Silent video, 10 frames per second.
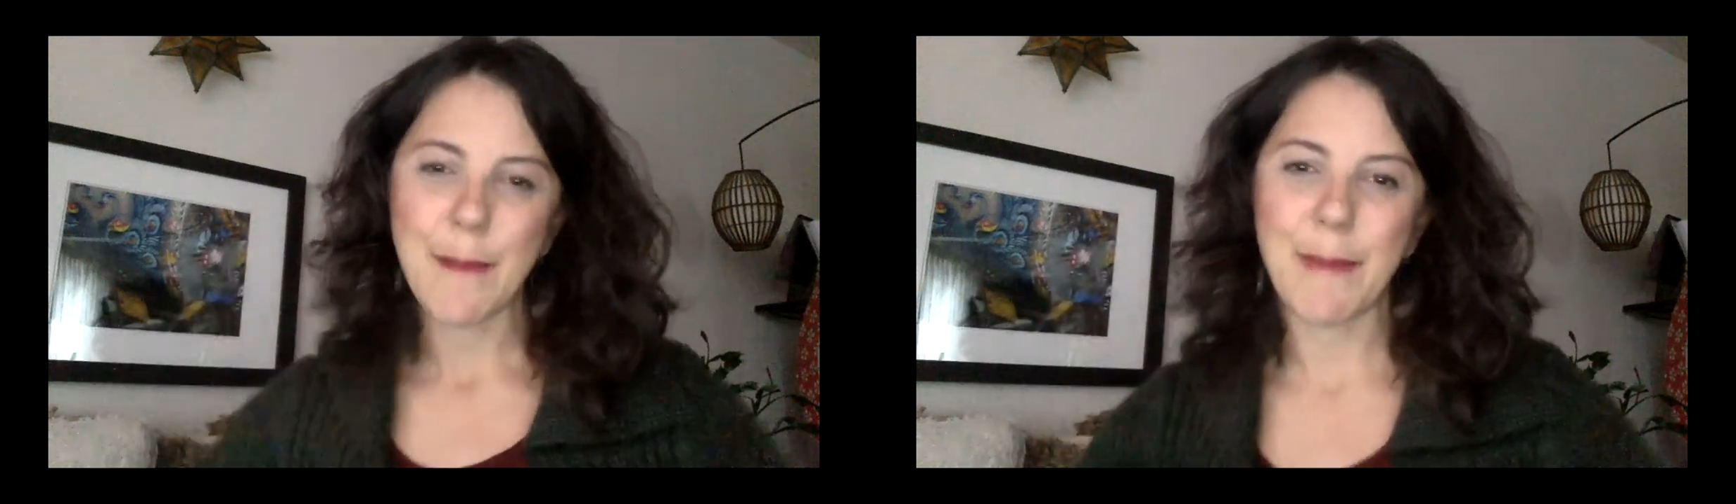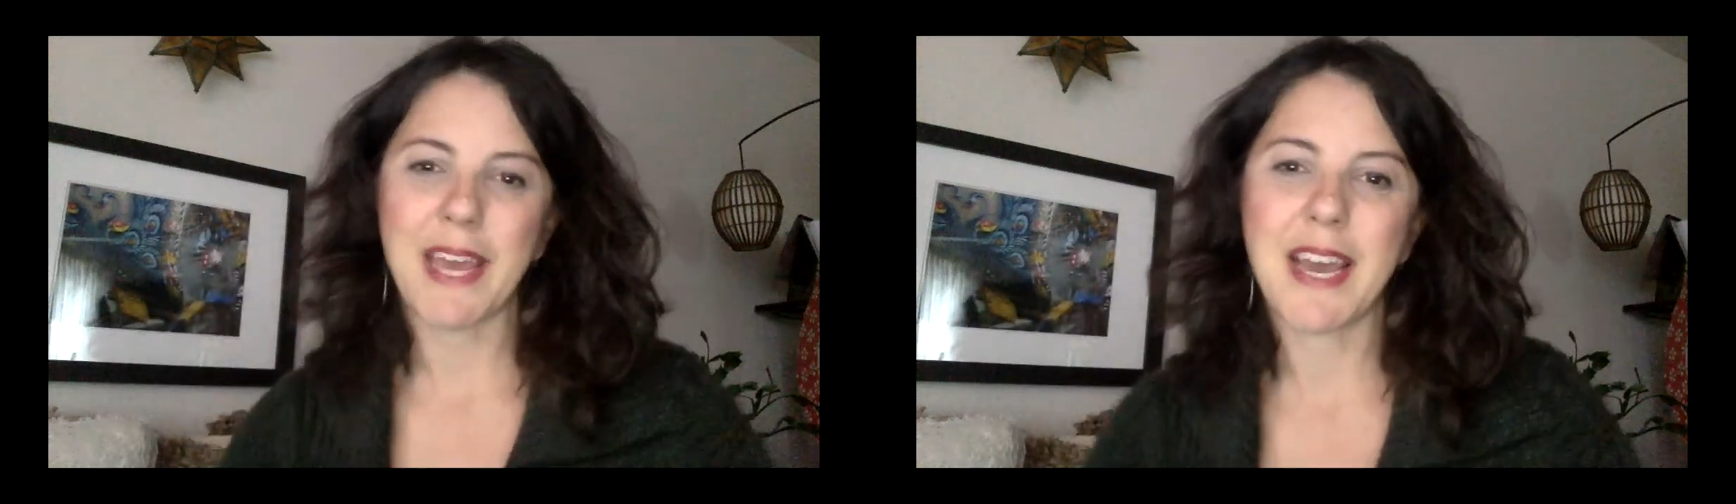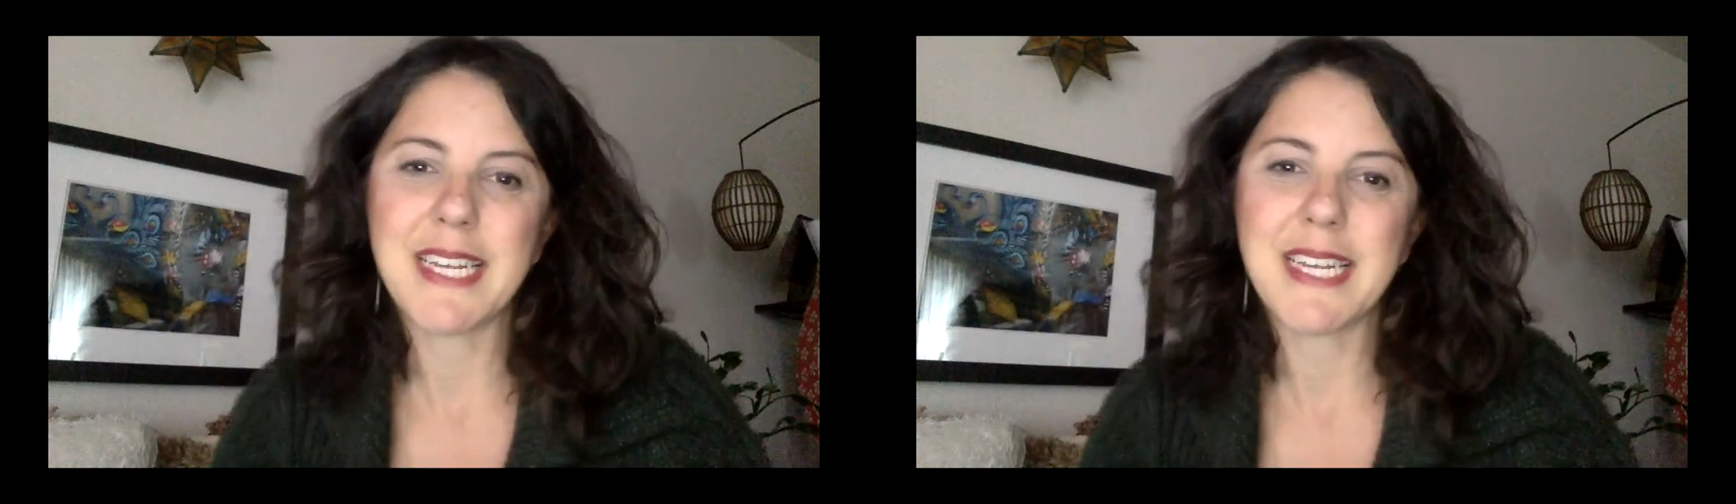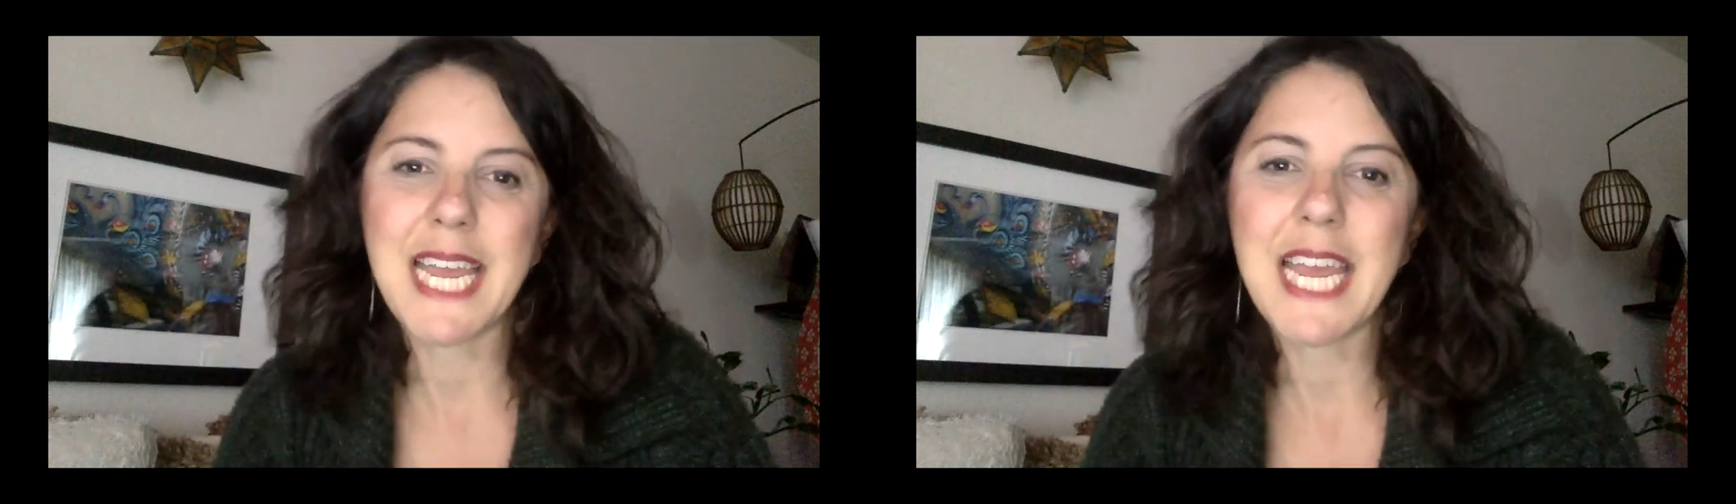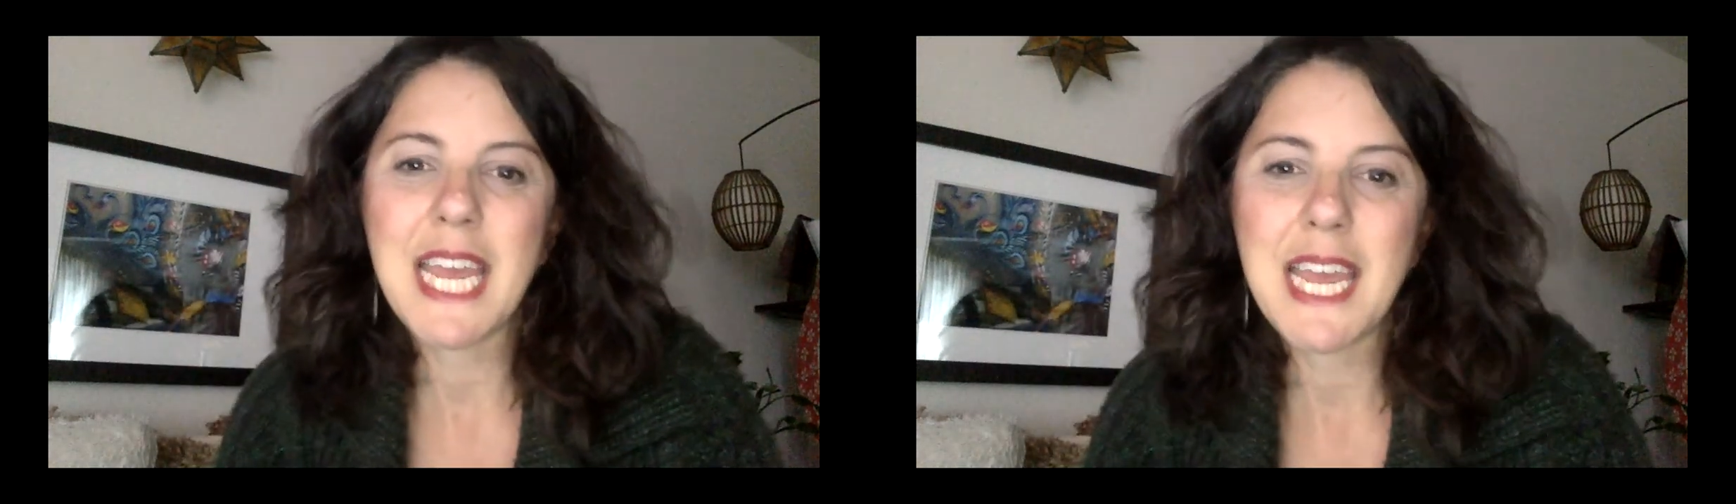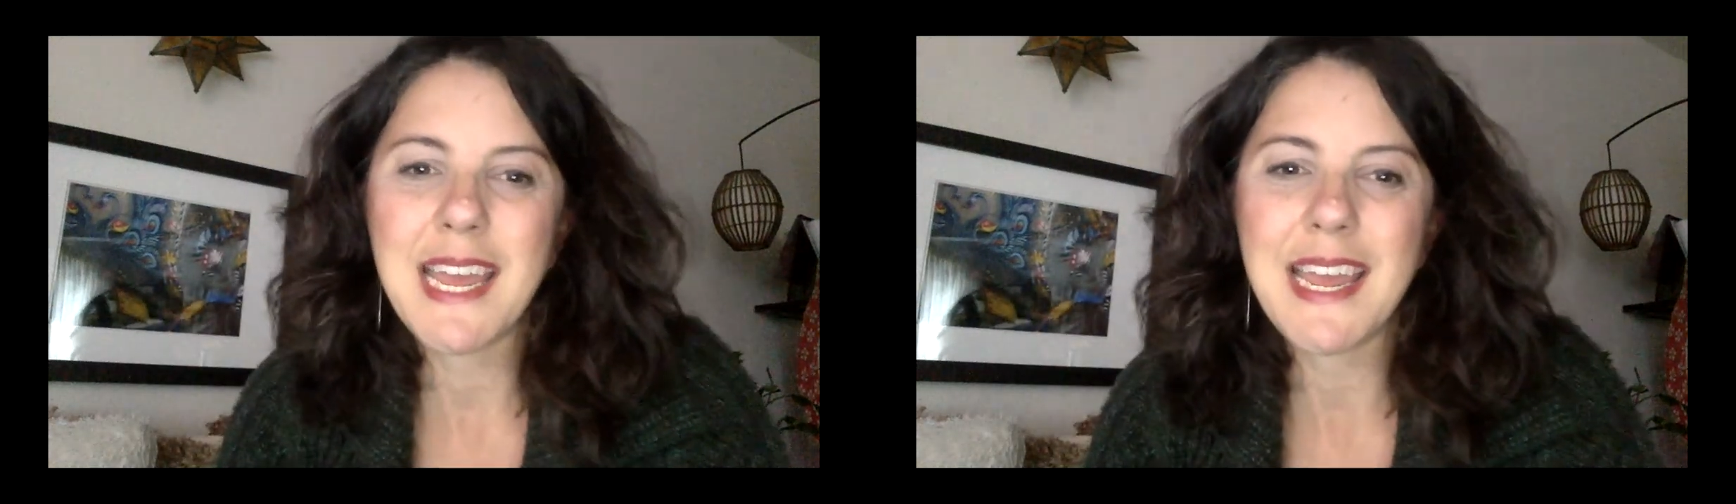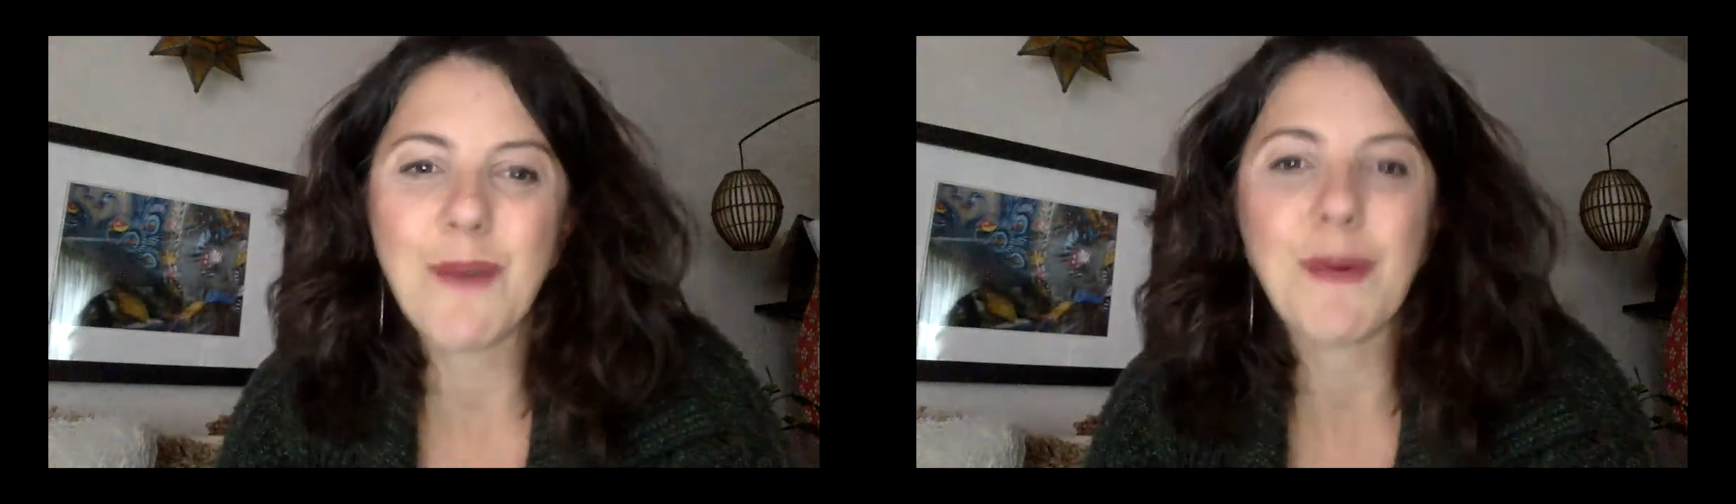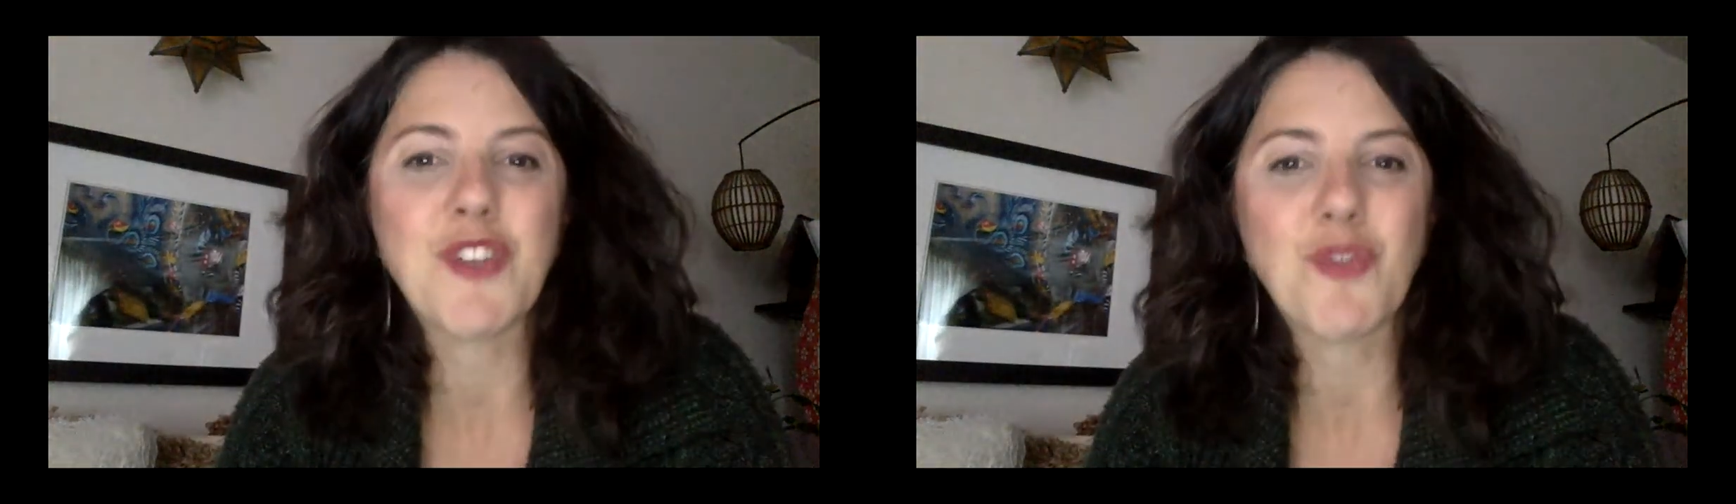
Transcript: because he was